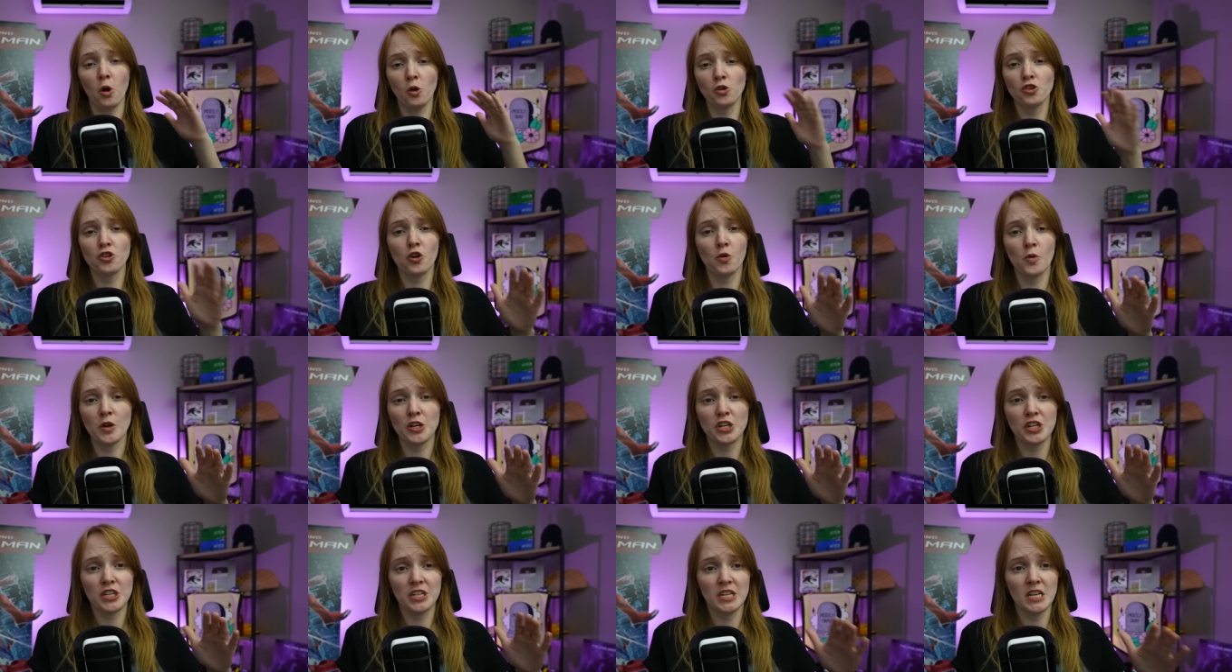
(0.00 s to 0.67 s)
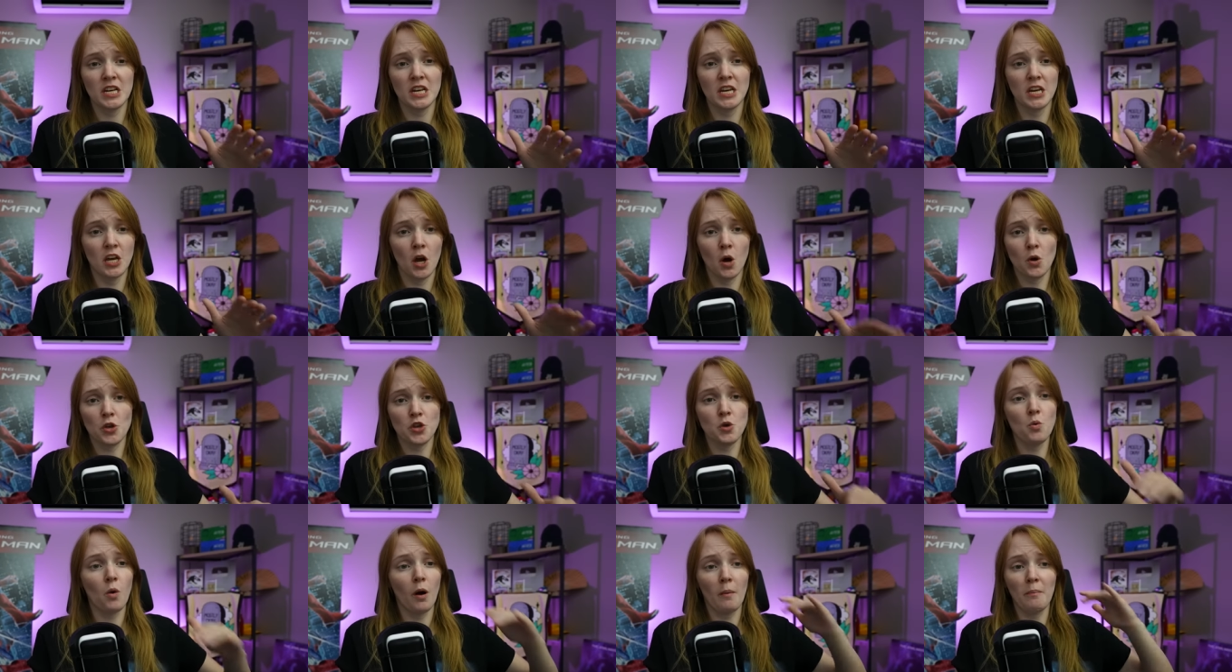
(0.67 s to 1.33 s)
ultra rich CEO,
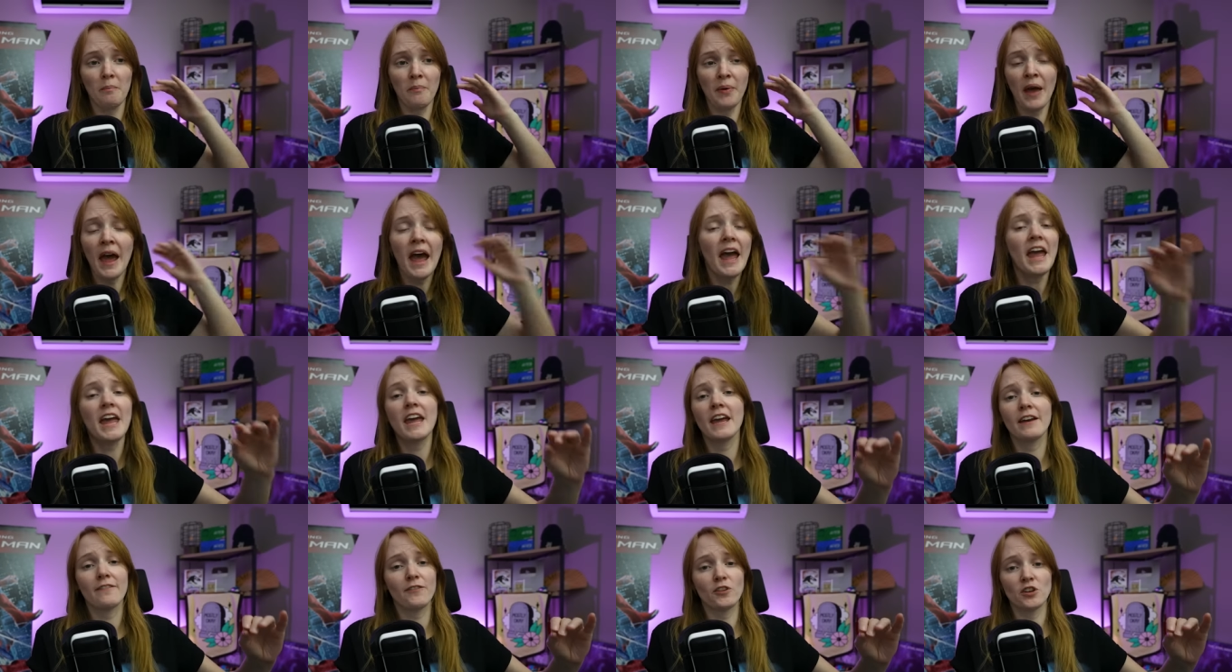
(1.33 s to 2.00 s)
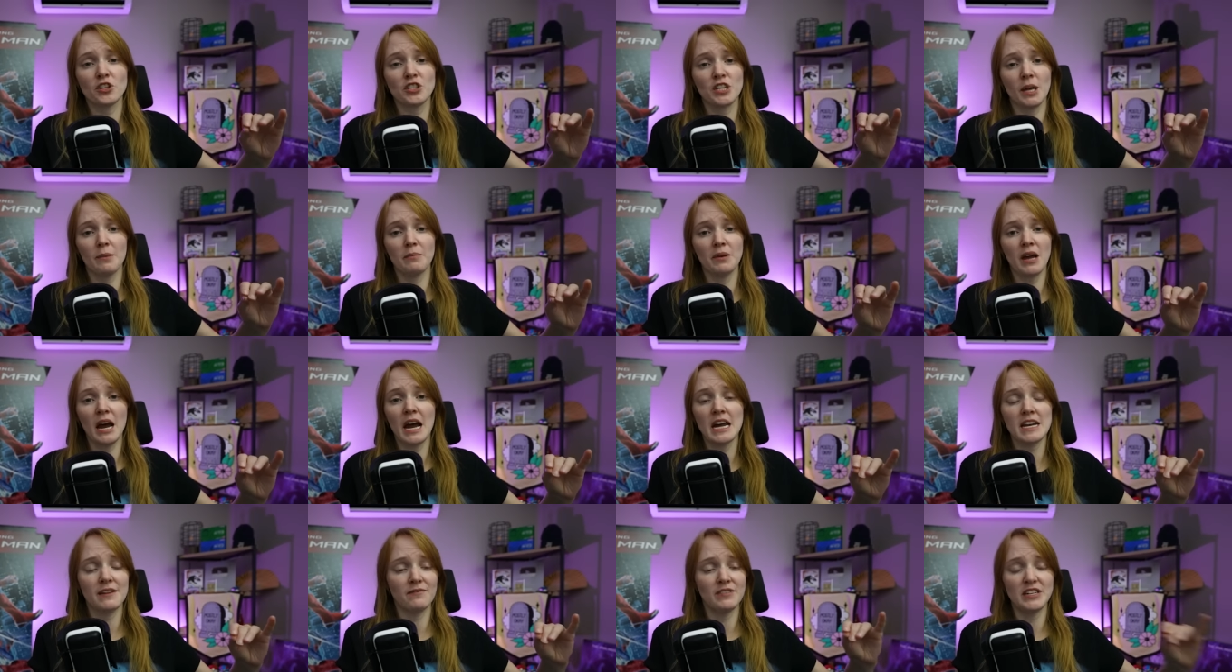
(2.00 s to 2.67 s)
you are paying for some
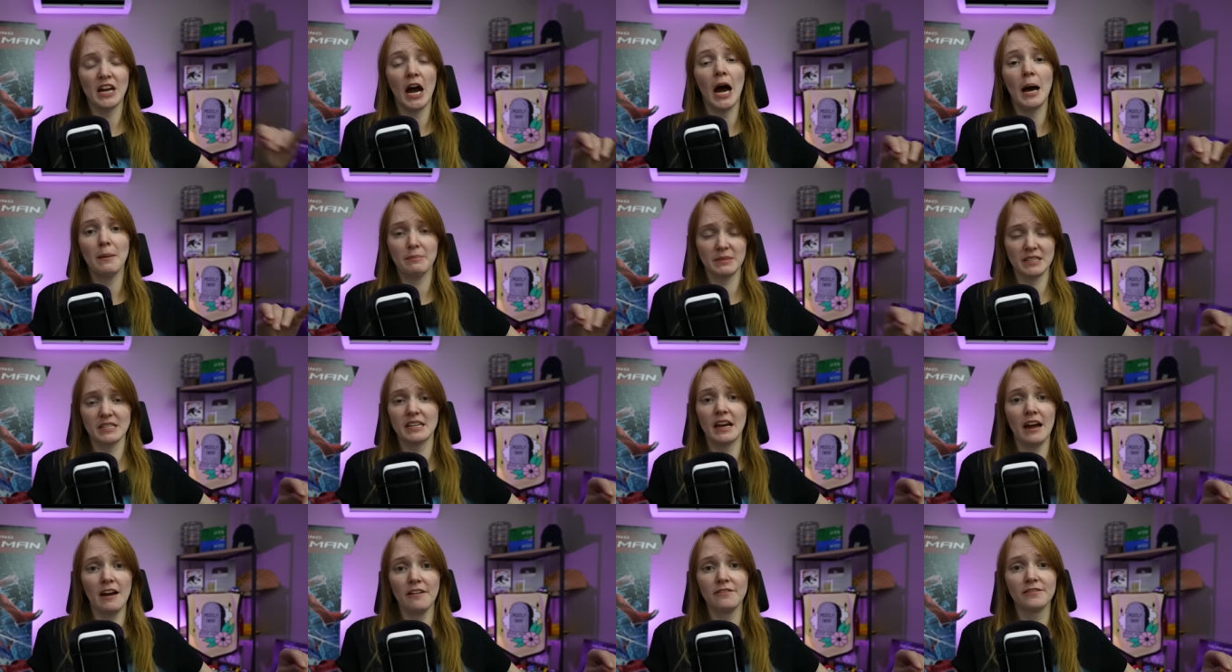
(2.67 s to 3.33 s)
kind of Dom stuff